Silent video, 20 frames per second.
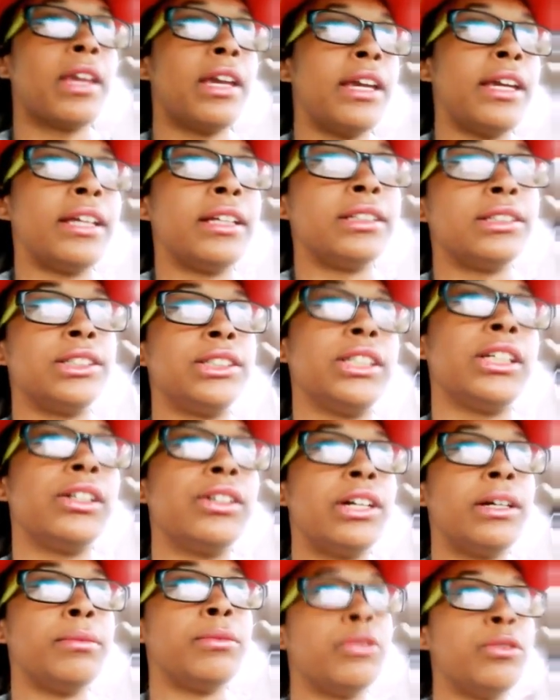and so
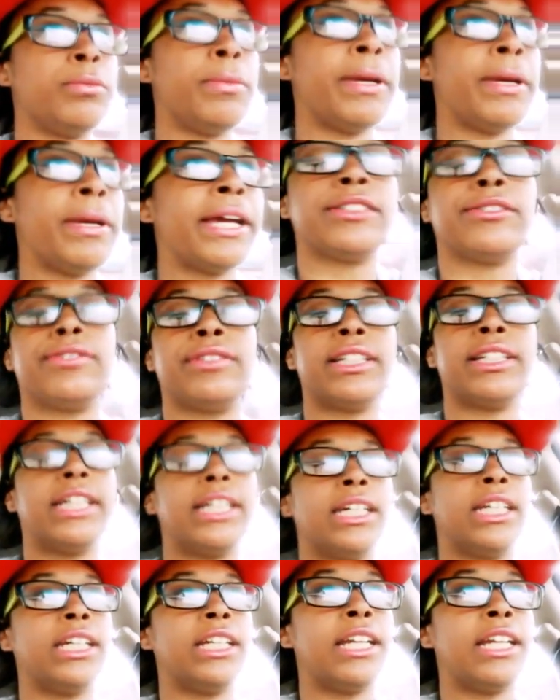I moved back to
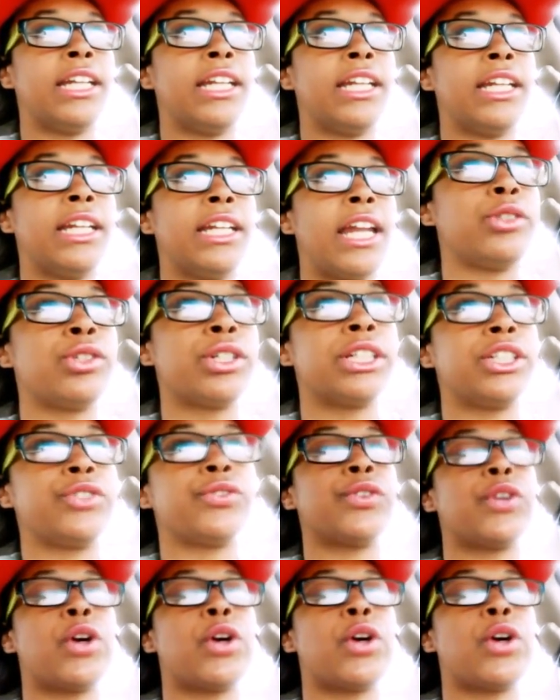Flint, and now I have to
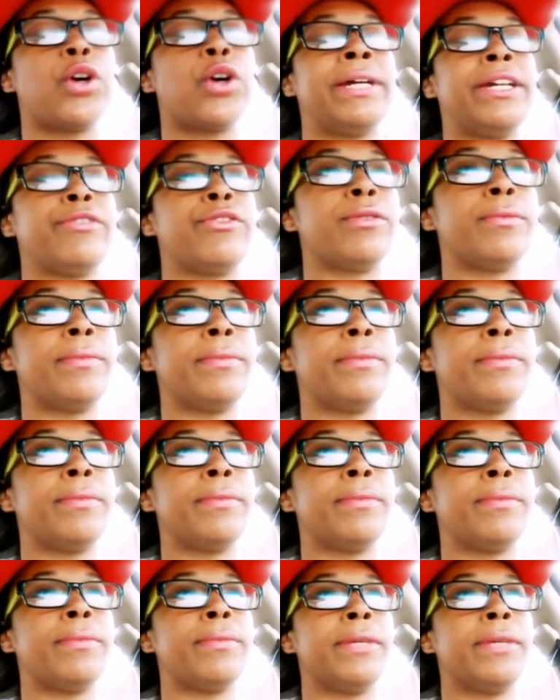transfer all my
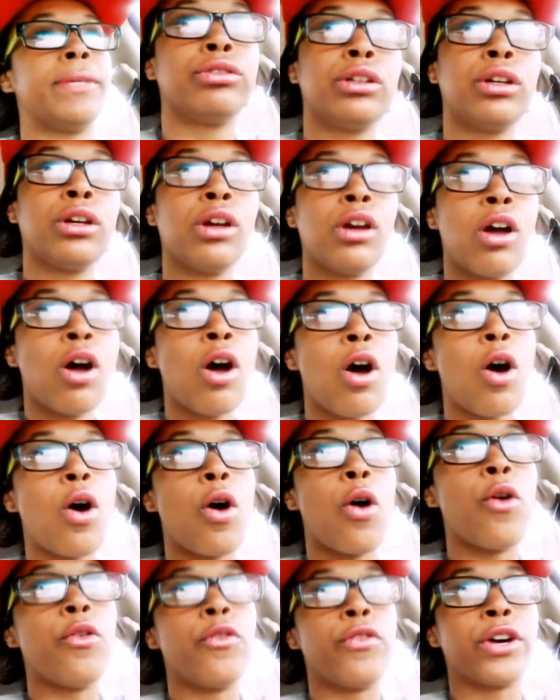information
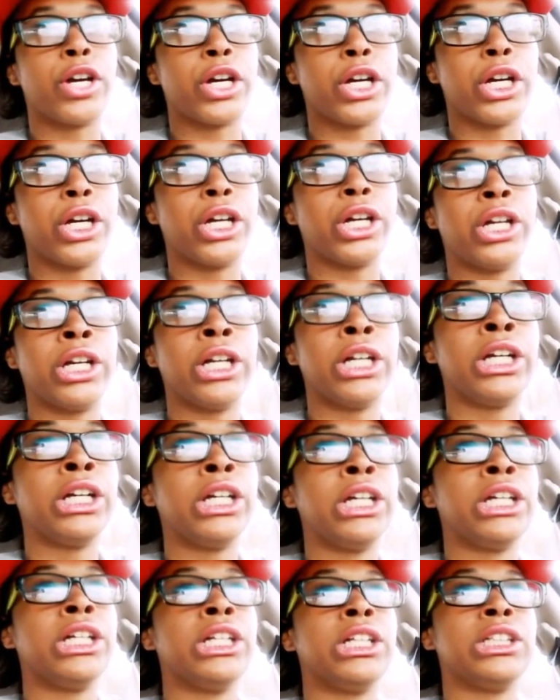over
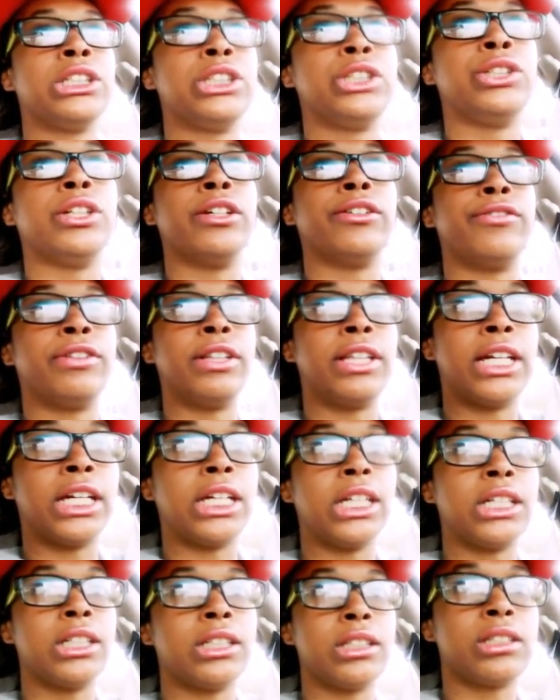to
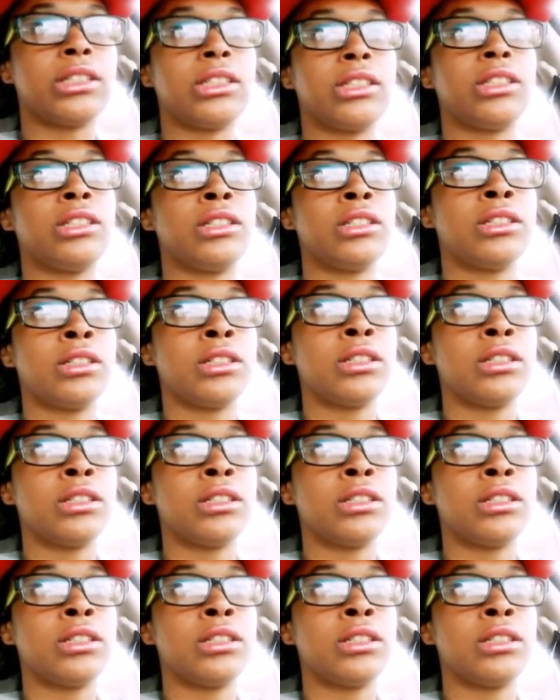Flint.